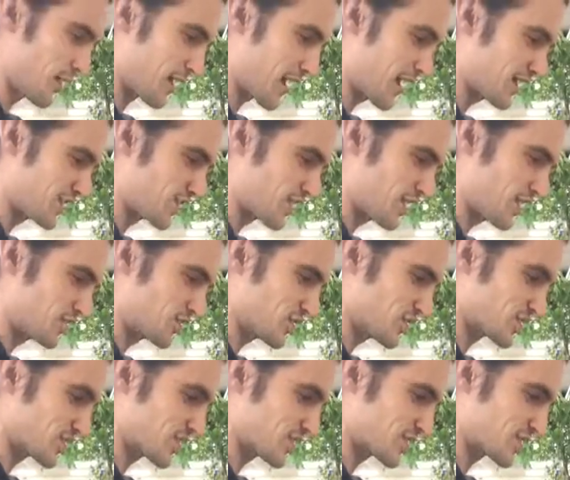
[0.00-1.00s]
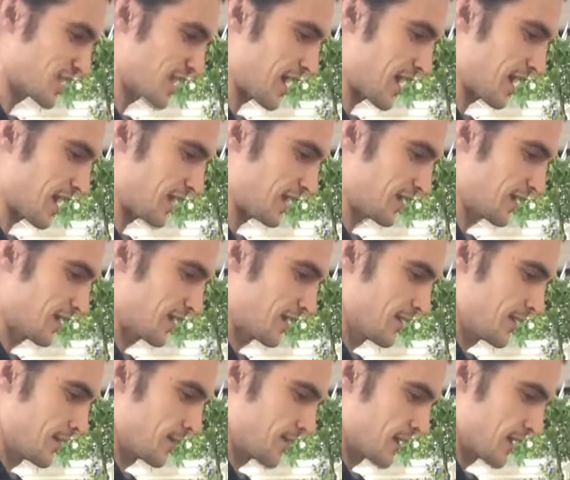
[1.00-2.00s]
I'll catch you in just a sec.
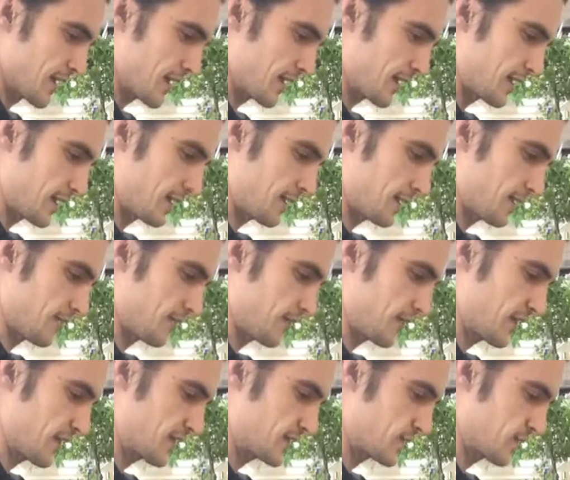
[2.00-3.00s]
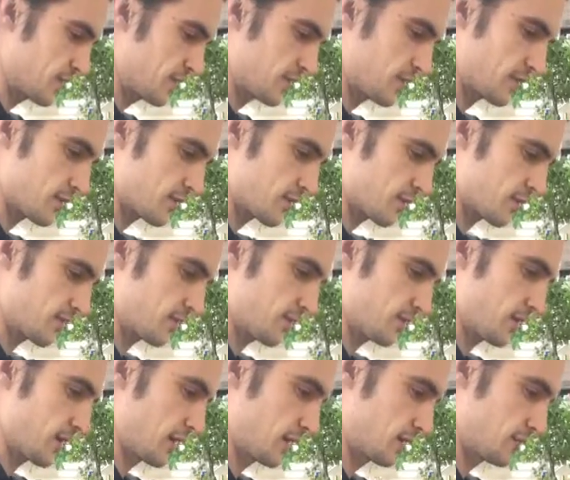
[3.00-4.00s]
And then Facebook
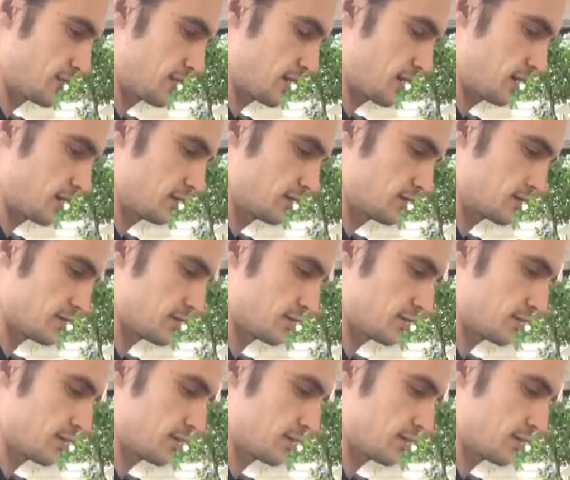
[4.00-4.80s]
photos.